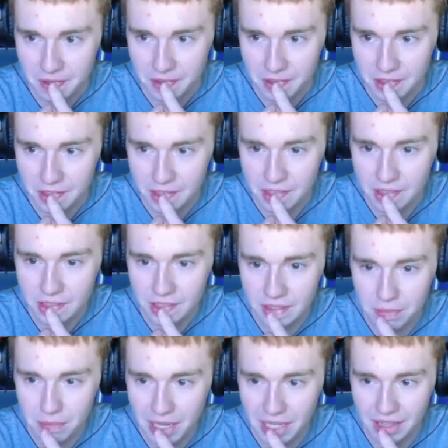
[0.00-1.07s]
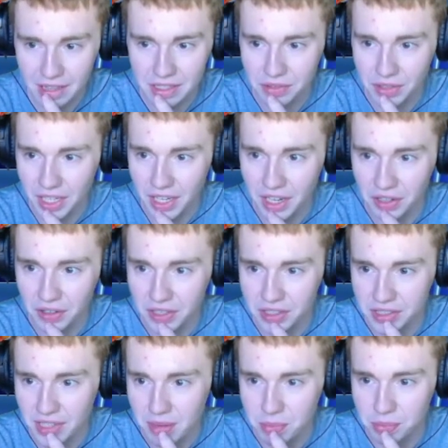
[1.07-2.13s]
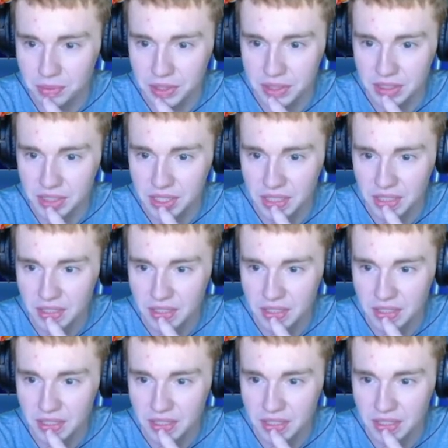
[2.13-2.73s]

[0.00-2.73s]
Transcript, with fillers: Still need to make this so I can get across that bridge.